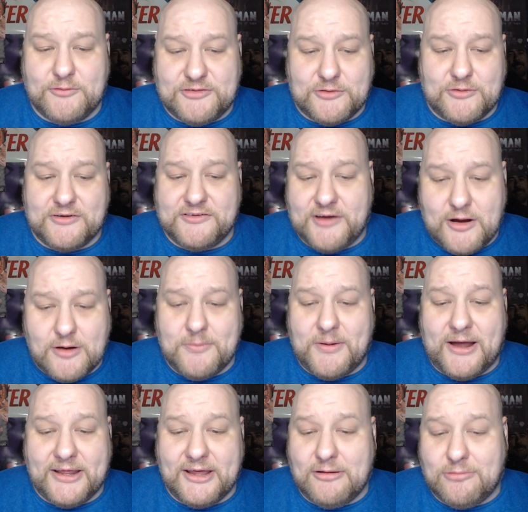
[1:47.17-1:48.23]
entire
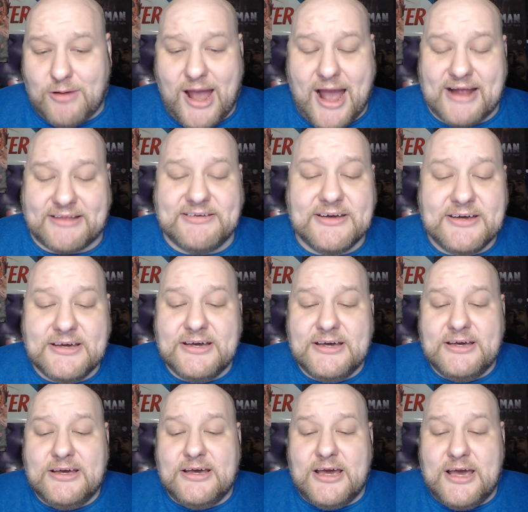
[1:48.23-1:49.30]
body cracked.
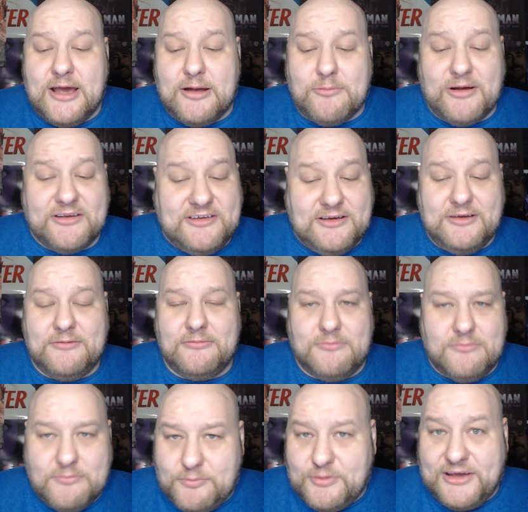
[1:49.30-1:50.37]
And Reggie
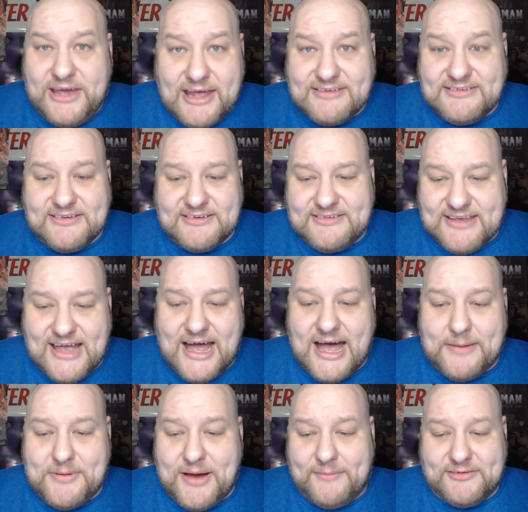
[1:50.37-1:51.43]
begins to
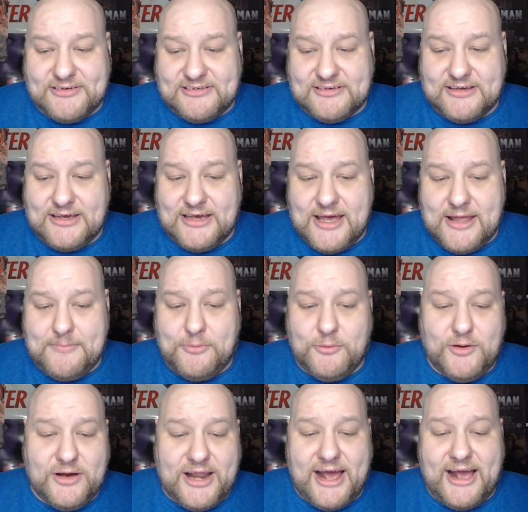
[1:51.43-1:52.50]
sob, obviously, and
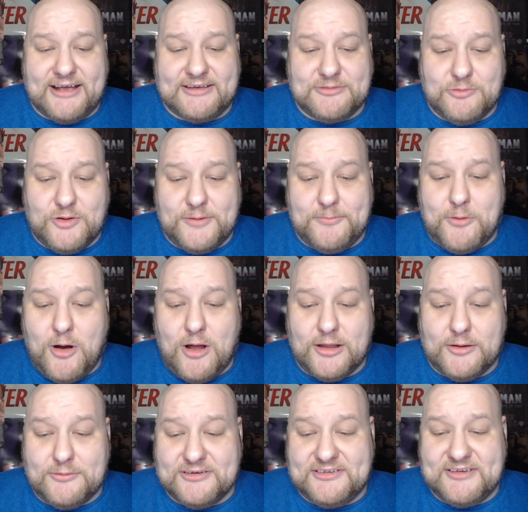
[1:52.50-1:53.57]
Boyd asks what
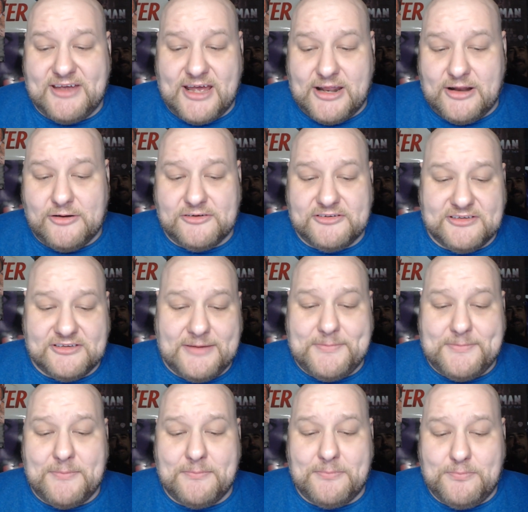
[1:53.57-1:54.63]
Paula was saying in her sleep,
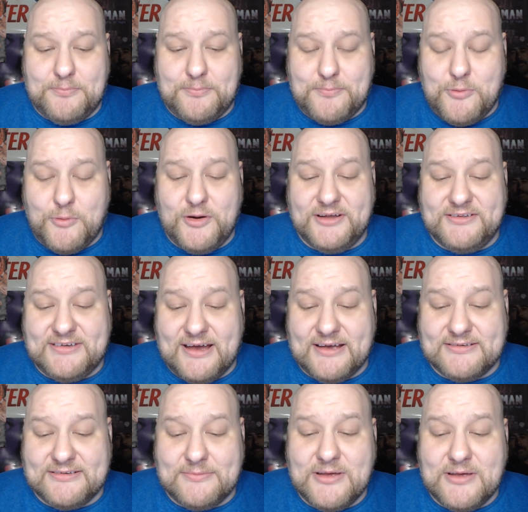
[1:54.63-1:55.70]
and Boyd
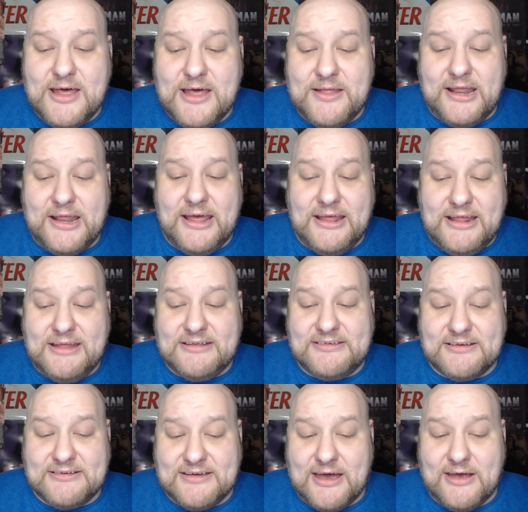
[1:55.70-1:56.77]
tells him that he needs to
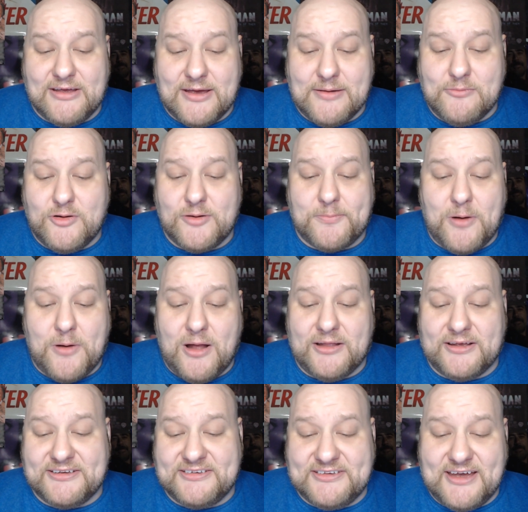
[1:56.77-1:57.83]
tell him what
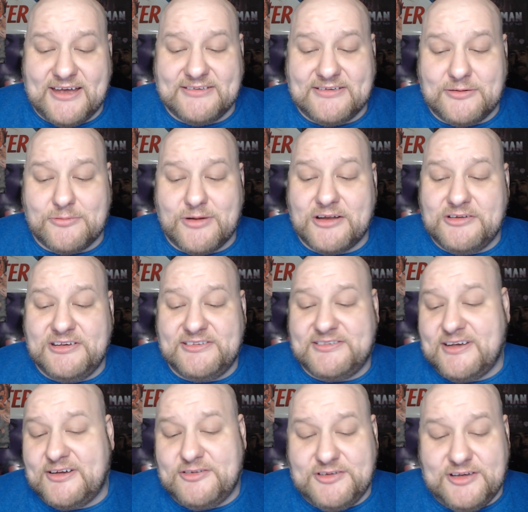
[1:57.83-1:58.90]
Paula says. And Reggie
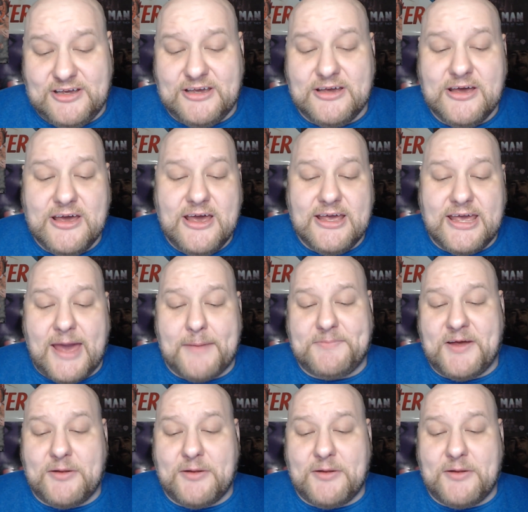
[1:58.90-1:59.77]
says she kept on